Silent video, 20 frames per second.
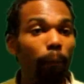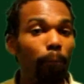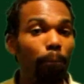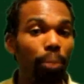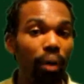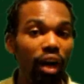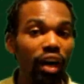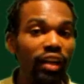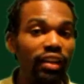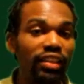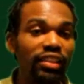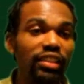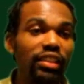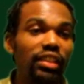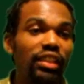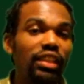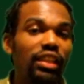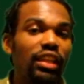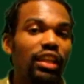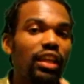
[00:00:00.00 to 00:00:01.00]
But
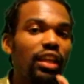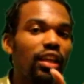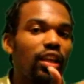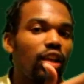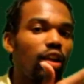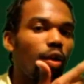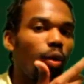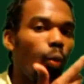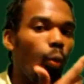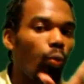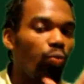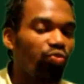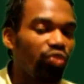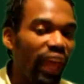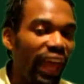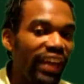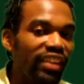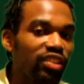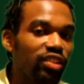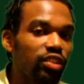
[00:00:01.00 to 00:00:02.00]

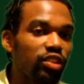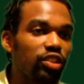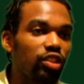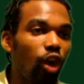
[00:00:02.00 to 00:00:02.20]
that's